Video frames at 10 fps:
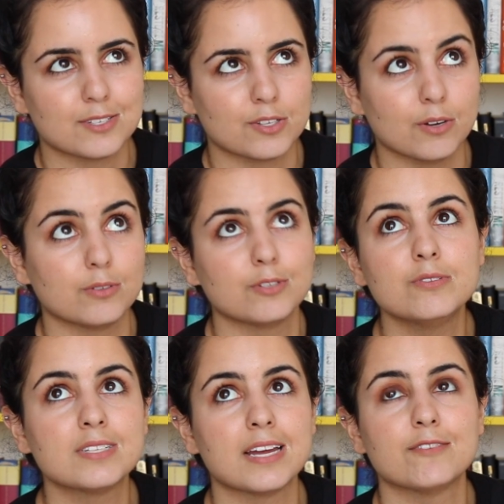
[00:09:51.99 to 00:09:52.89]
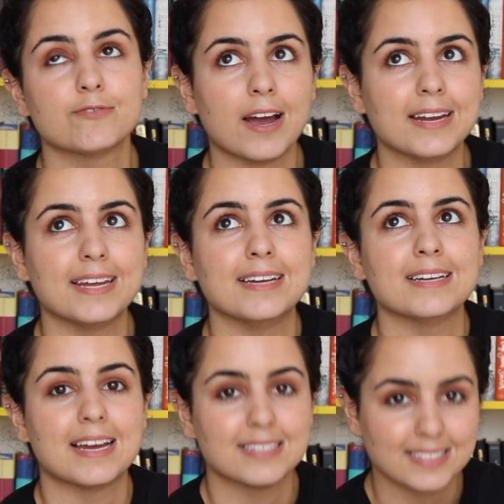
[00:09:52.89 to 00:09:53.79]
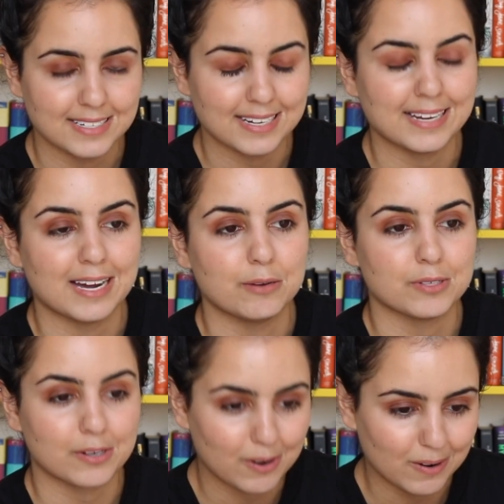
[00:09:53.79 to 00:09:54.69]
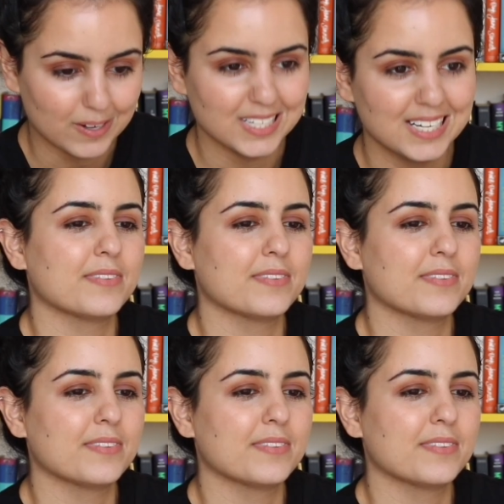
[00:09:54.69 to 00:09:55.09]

So Tuesday, Friday, and Sunday I was on call.